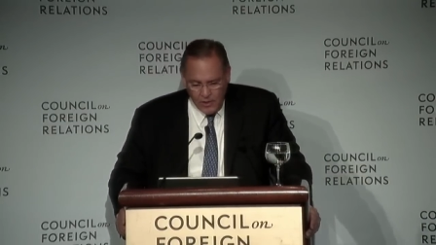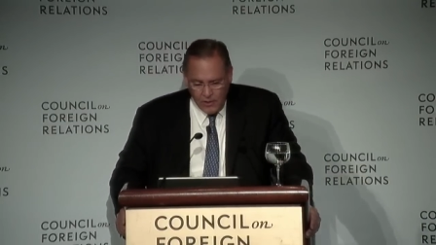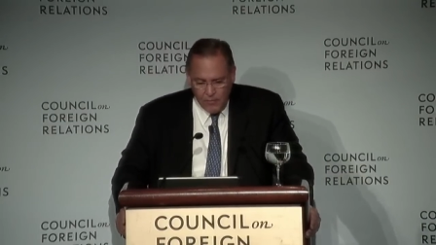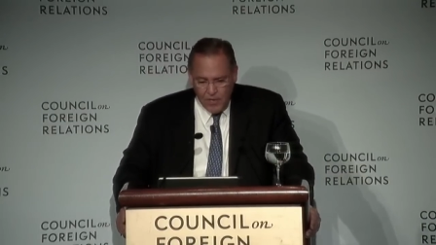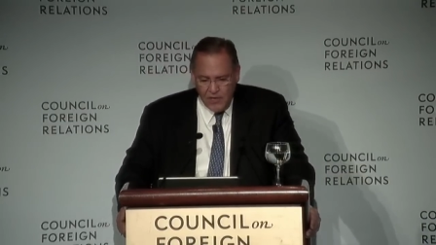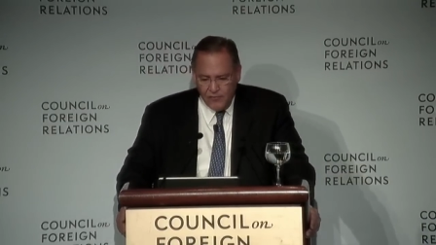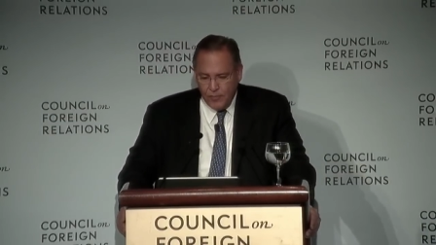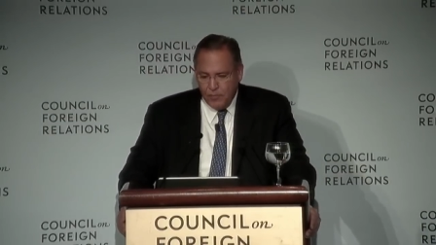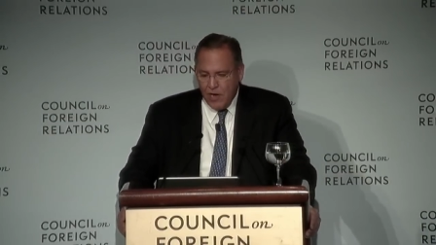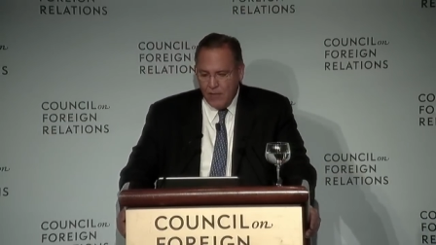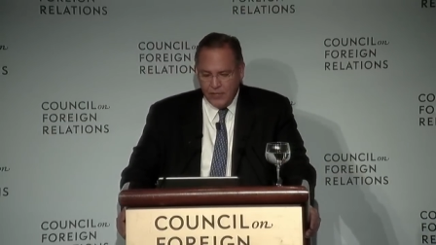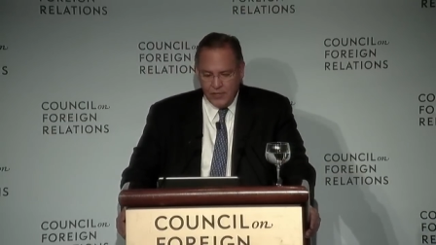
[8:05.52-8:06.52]
Many of you
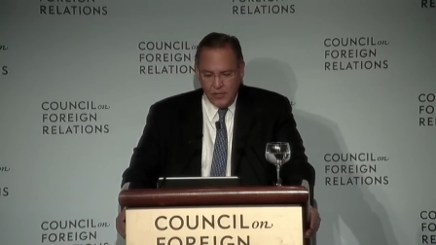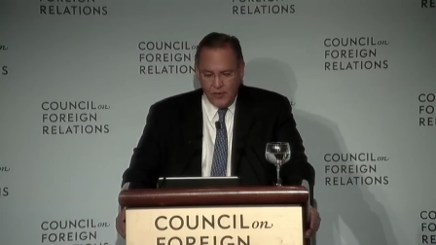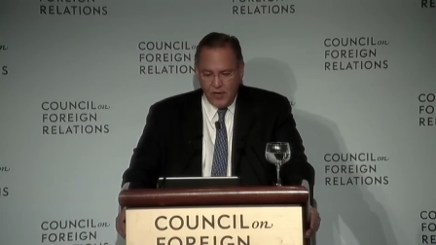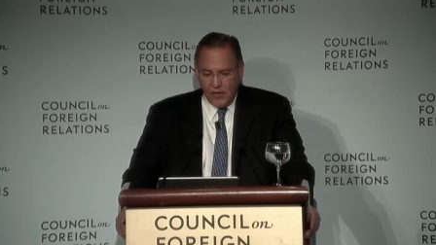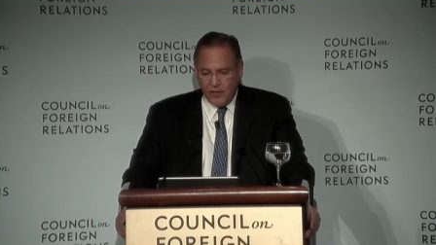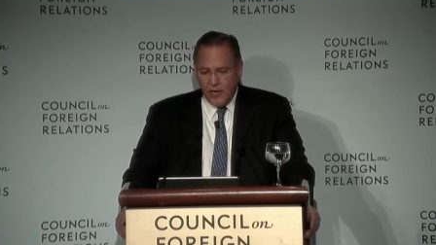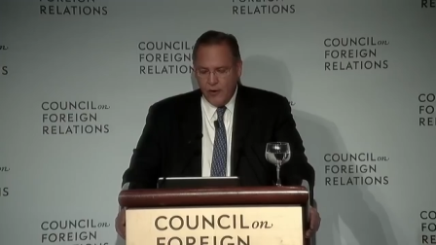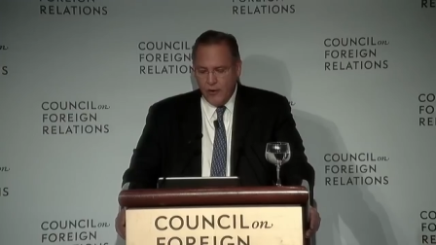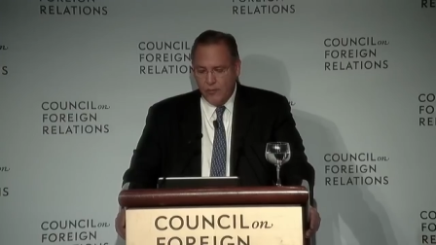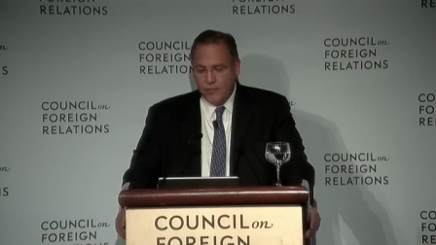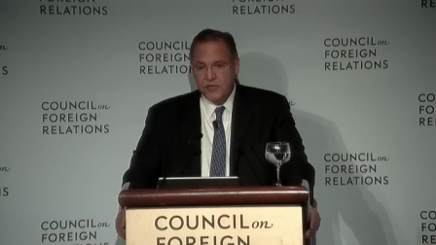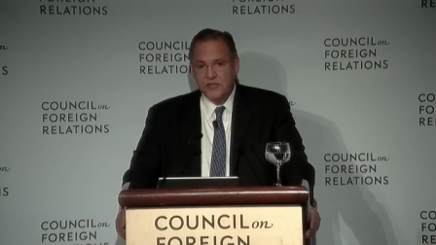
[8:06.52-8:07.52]
probably know that our
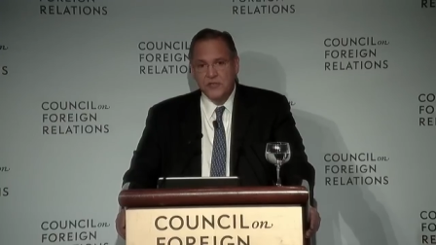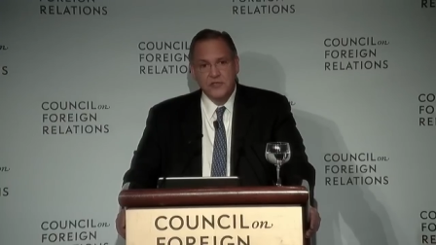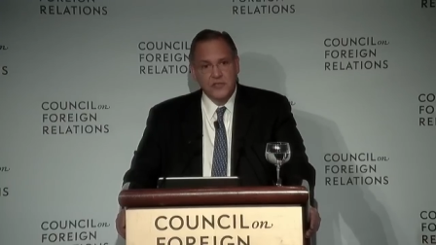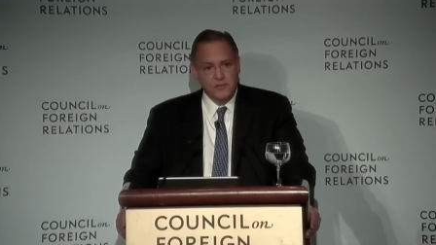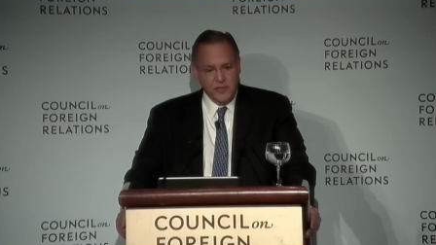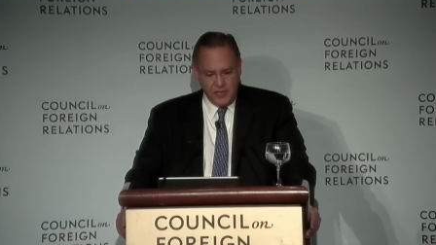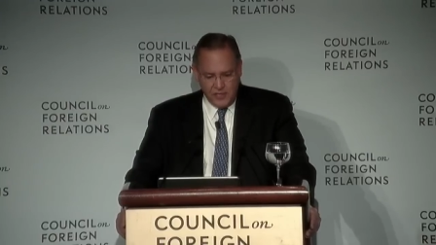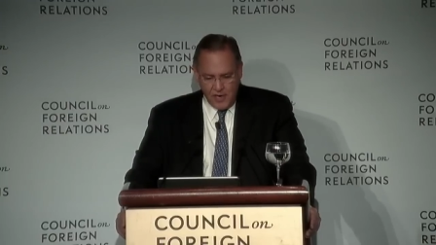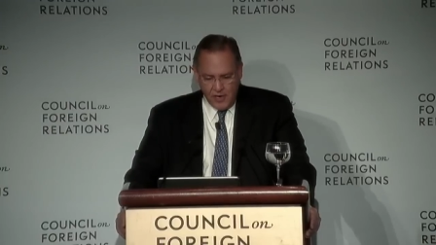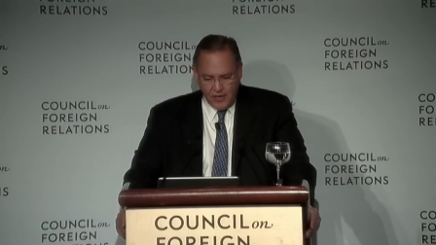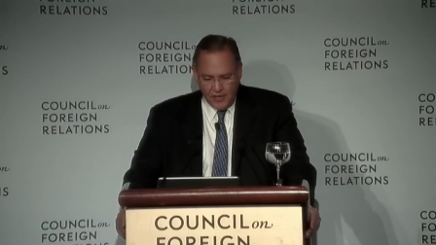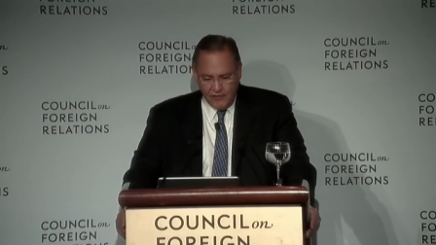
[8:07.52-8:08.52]
carrier business has been the
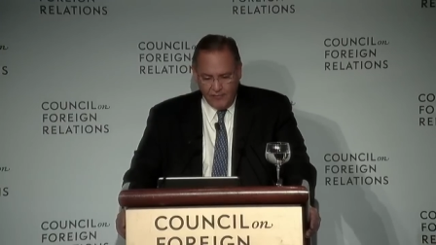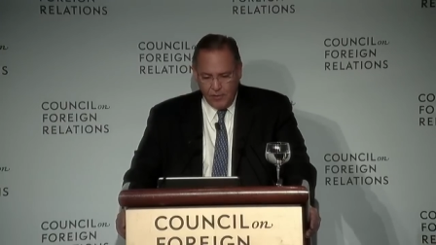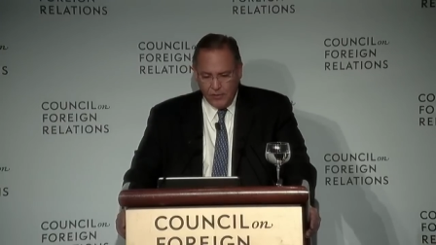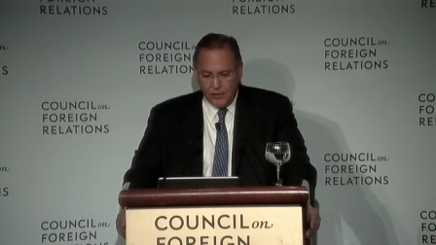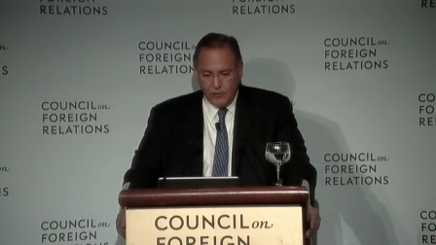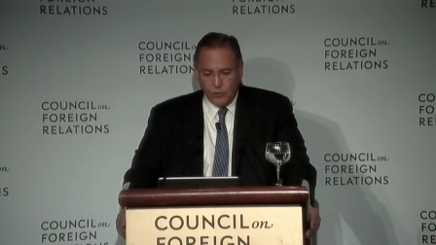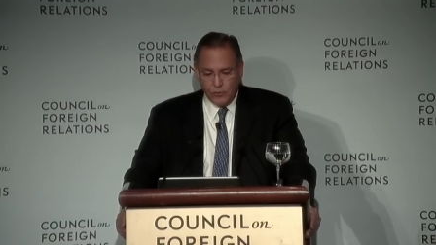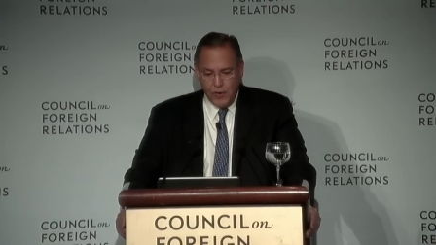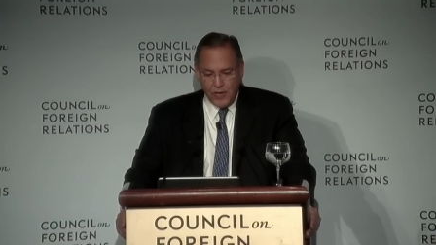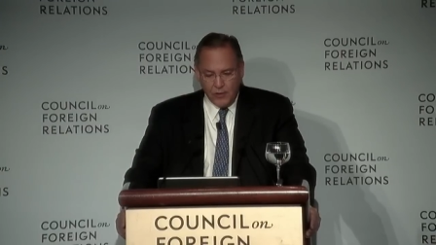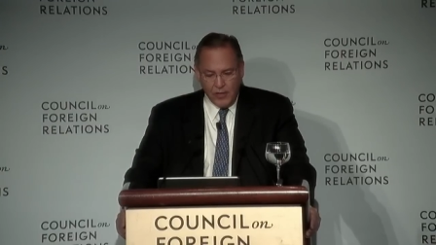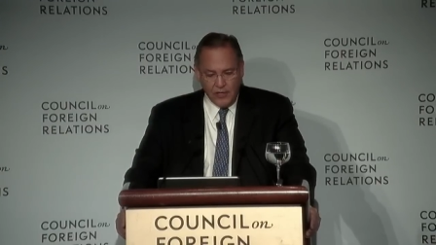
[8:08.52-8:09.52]
target of political
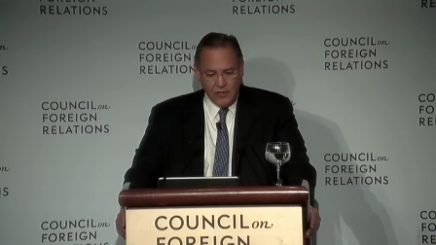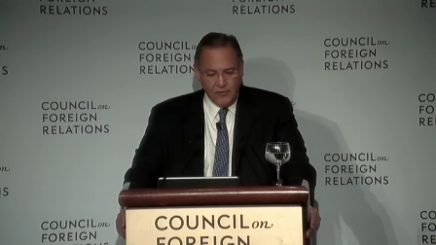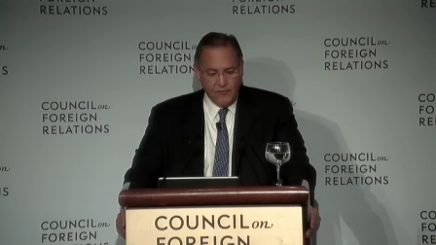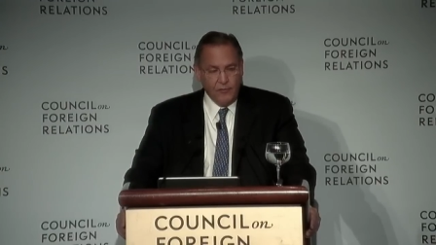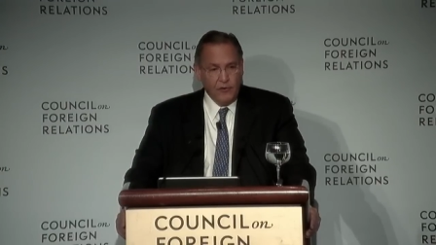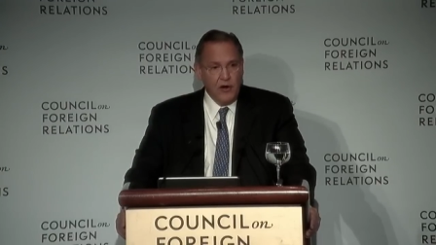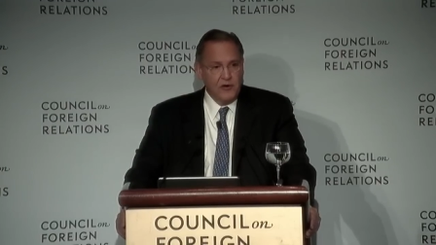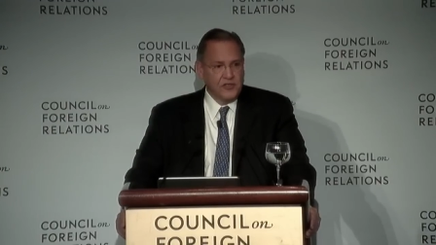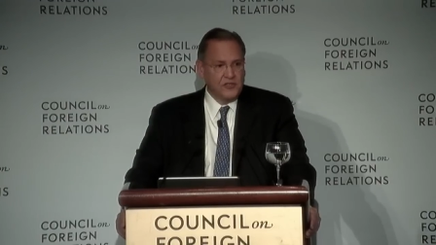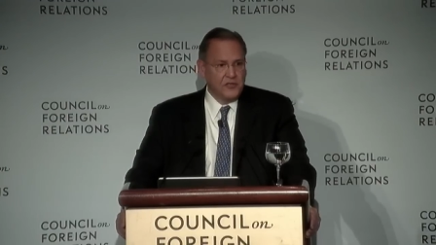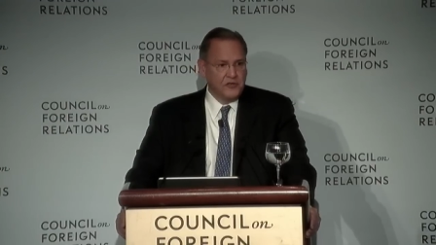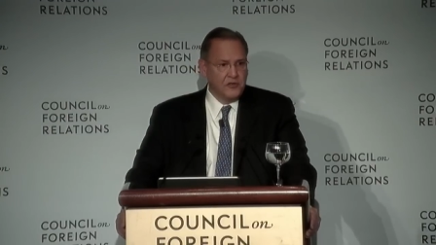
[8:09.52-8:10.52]
rhetoric for our
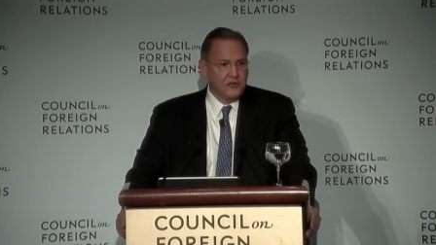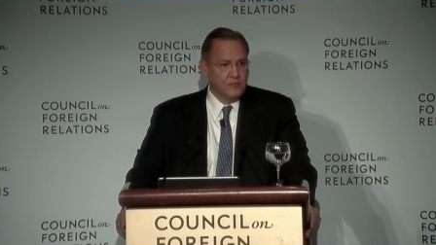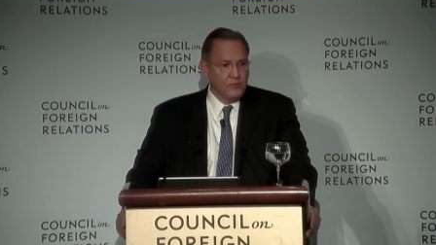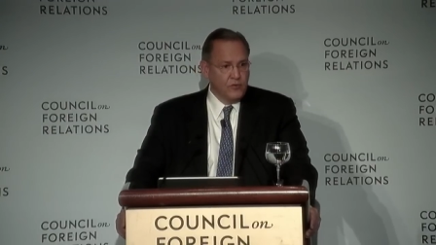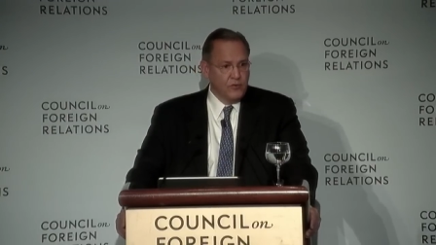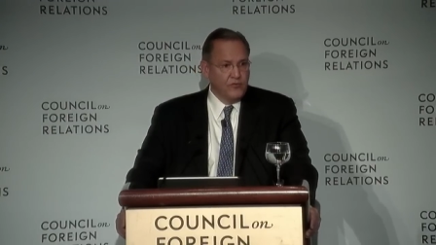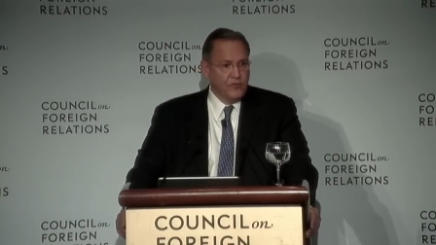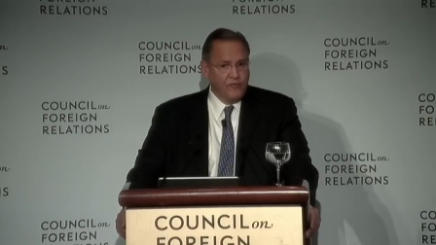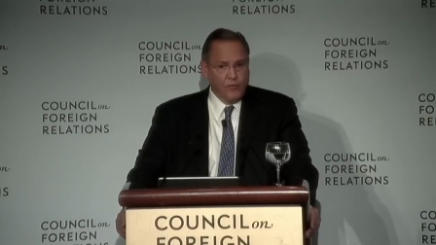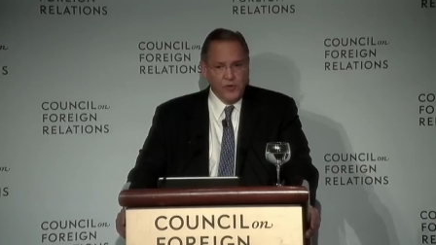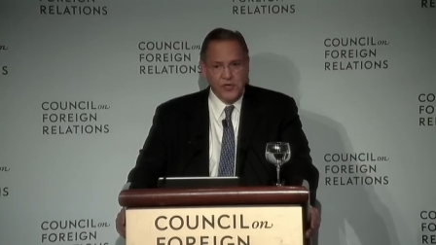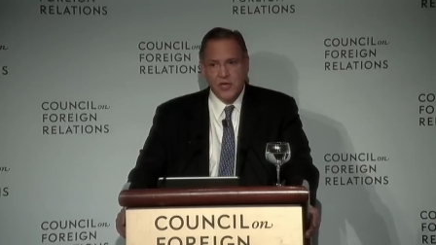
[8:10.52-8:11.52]
decision to move
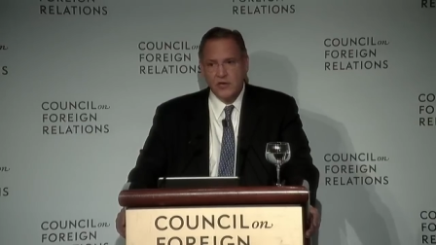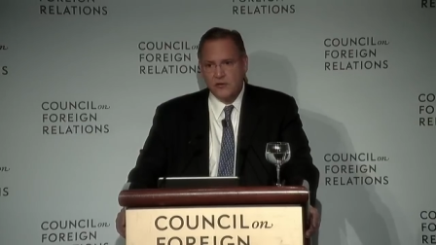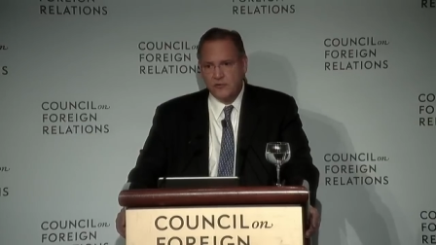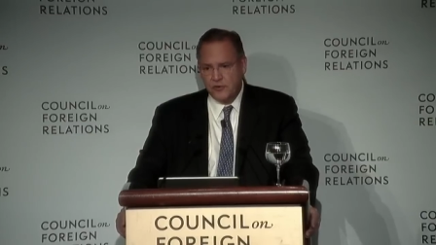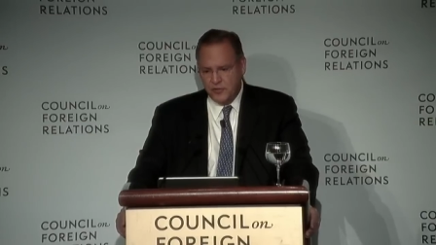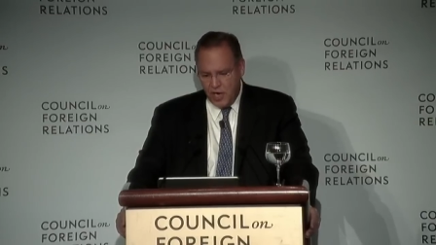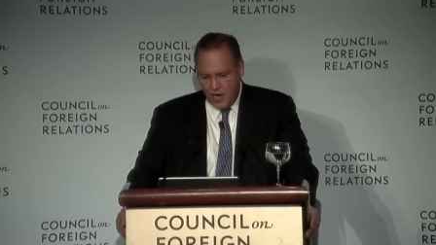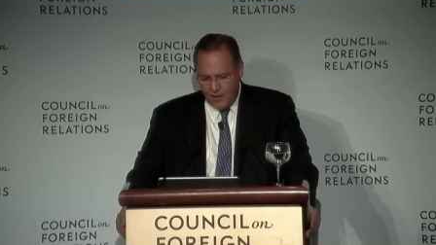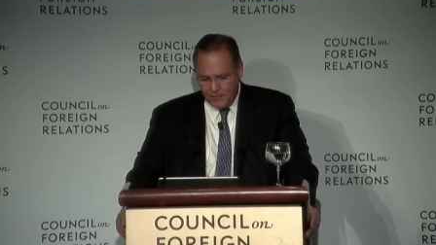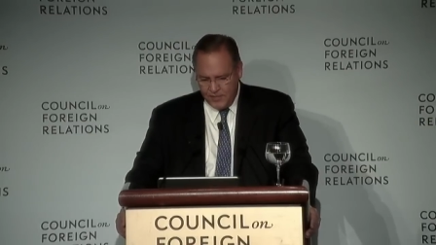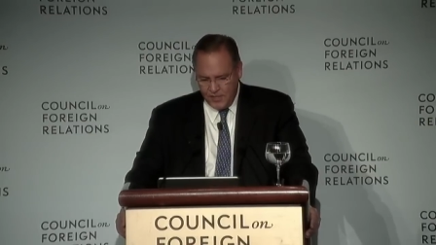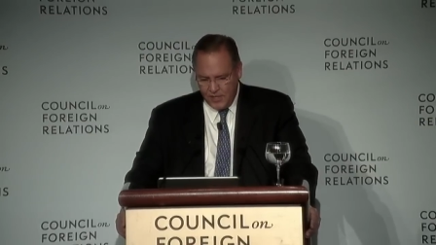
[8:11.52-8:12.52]
fourteen hundred
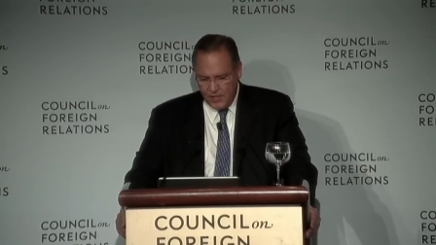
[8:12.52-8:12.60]
jobs